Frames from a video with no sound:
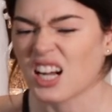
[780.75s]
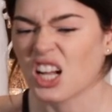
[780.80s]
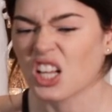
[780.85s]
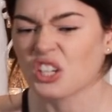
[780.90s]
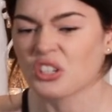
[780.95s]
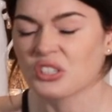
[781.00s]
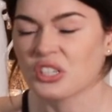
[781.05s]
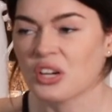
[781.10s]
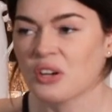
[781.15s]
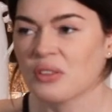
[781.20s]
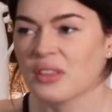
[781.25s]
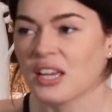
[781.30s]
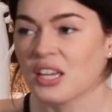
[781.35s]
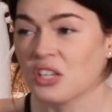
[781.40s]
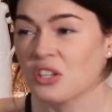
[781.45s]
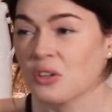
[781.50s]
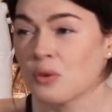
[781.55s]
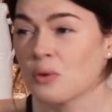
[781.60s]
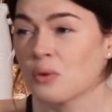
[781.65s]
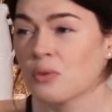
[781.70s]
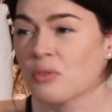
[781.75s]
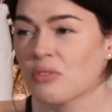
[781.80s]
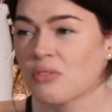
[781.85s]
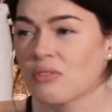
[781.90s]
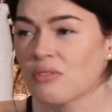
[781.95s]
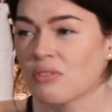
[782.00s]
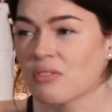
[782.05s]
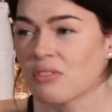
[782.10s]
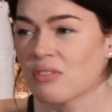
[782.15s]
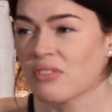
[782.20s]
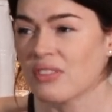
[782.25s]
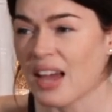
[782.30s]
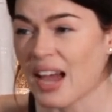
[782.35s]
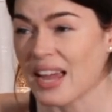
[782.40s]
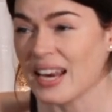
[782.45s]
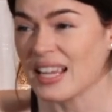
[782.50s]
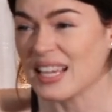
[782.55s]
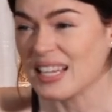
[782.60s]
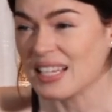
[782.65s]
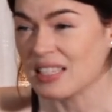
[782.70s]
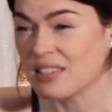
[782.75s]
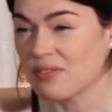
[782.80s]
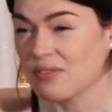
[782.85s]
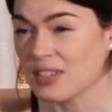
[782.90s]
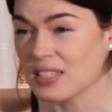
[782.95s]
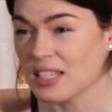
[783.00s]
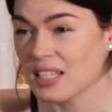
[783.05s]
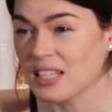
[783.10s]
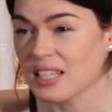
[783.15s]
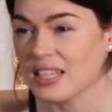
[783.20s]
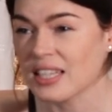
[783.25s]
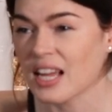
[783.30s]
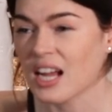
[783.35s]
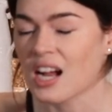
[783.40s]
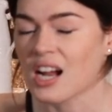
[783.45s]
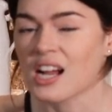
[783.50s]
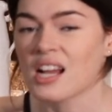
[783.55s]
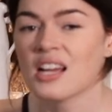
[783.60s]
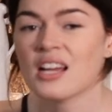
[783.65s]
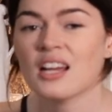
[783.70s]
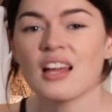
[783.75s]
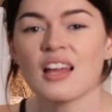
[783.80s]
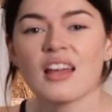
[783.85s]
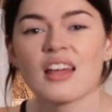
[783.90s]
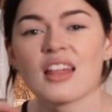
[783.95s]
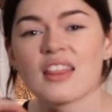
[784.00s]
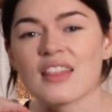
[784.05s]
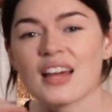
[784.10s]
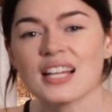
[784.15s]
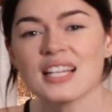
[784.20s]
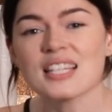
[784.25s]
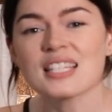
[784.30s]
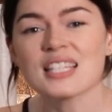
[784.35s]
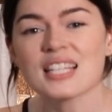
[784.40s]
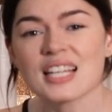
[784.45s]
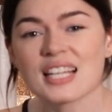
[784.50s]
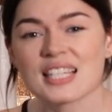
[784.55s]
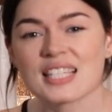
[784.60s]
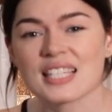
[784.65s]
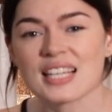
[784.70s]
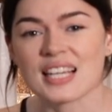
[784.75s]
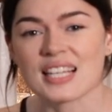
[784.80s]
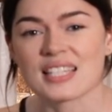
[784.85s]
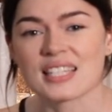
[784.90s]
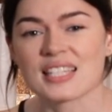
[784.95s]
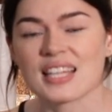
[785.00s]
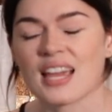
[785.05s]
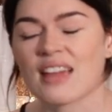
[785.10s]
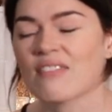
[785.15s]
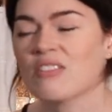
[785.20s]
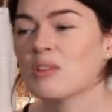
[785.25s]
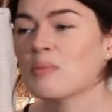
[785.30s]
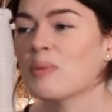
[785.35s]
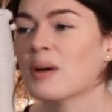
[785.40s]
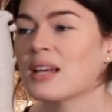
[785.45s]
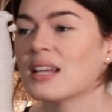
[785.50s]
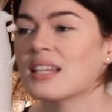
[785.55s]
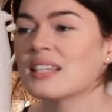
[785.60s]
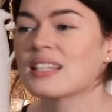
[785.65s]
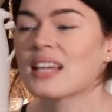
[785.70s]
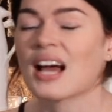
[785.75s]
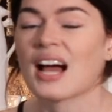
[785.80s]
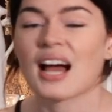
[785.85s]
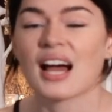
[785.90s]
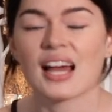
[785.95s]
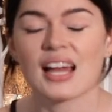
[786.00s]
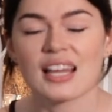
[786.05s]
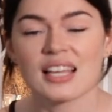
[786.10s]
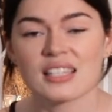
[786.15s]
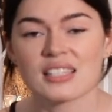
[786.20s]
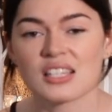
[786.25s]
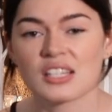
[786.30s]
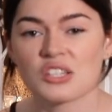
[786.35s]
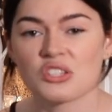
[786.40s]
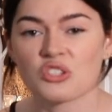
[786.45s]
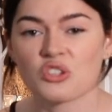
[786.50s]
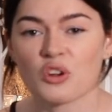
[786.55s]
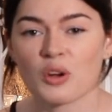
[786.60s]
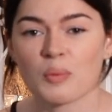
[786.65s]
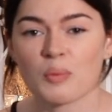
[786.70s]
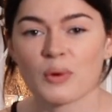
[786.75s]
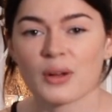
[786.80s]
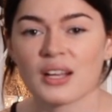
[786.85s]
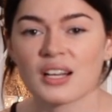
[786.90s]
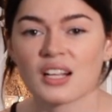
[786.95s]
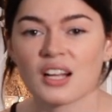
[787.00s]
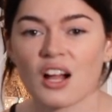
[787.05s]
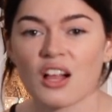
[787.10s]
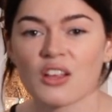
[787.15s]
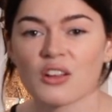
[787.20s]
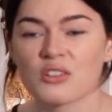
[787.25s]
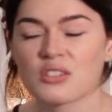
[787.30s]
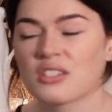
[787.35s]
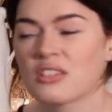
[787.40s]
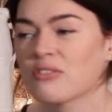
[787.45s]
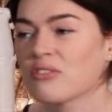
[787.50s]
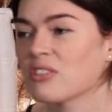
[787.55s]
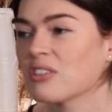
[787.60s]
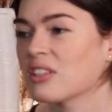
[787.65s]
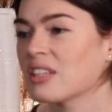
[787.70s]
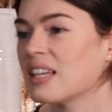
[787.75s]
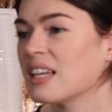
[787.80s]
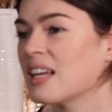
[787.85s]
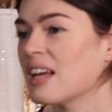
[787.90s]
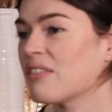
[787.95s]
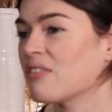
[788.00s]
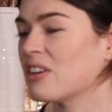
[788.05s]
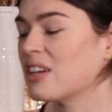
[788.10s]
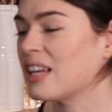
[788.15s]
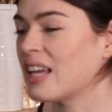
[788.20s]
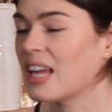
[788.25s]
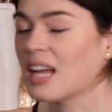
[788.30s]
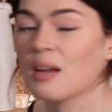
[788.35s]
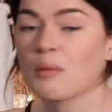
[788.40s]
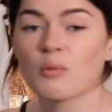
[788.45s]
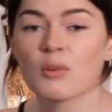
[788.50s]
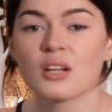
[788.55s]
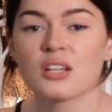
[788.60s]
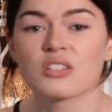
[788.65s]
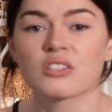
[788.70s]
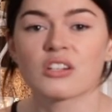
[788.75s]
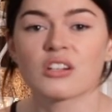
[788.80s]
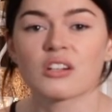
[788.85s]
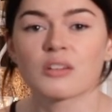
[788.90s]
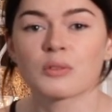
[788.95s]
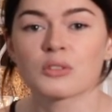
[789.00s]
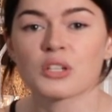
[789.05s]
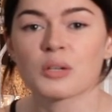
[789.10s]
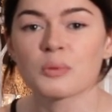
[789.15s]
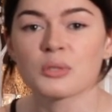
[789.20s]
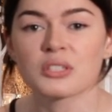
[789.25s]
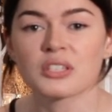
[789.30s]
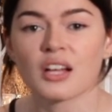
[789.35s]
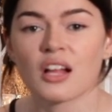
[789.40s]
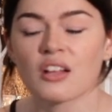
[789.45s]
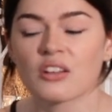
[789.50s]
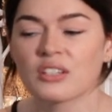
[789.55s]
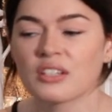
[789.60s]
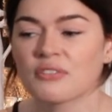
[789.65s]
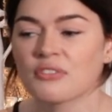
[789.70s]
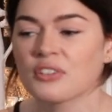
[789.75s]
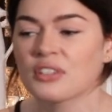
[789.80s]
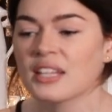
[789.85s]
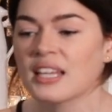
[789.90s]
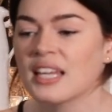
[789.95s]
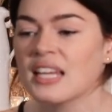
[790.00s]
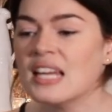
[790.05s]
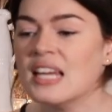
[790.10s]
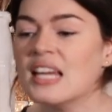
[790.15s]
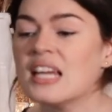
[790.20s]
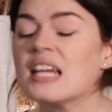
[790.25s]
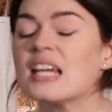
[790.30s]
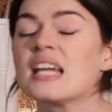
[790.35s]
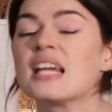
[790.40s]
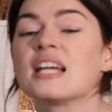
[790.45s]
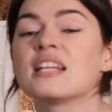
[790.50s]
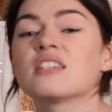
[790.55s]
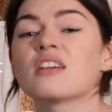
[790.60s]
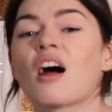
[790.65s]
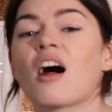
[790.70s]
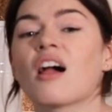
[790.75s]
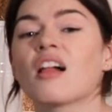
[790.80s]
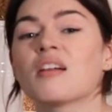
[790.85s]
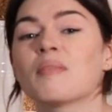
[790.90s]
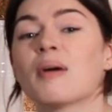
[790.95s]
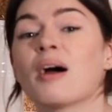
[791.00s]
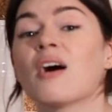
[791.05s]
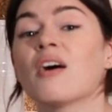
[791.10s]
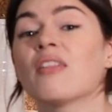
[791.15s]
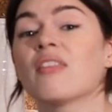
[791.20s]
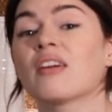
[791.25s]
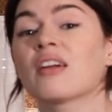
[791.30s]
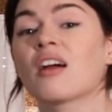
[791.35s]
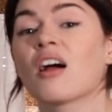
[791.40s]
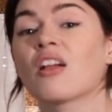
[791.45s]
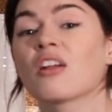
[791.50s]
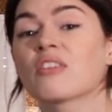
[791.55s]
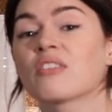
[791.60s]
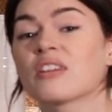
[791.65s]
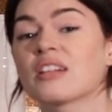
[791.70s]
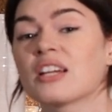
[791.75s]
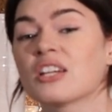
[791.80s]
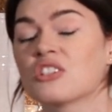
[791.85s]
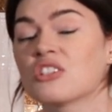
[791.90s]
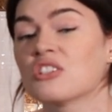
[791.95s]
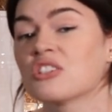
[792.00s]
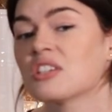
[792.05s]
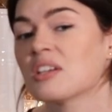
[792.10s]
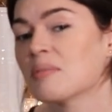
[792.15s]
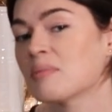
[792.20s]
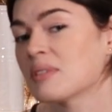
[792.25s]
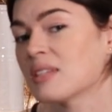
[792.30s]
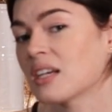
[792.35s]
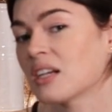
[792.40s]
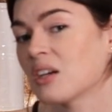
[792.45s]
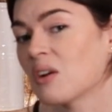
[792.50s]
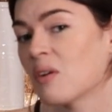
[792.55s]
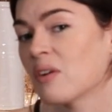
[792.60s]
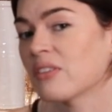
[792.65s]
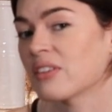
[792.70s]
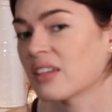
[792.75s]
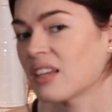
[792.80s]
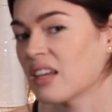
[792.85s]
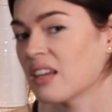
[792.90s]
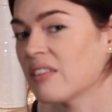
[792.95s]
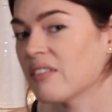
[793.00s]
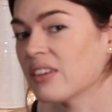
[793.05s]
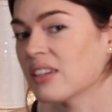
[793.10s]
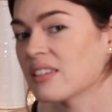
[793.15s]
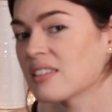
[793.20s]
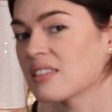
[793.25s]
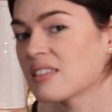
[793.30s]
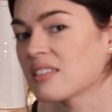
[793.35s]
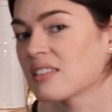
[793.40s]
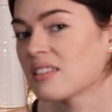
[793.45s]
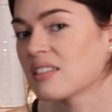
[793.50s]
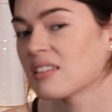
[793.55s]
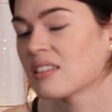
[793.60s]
color note that is physically there. That doesn't exist. Everybody's eyes interpret colors differently. Every camera interprets color differently. It's all about the color relationships that go on the canvas.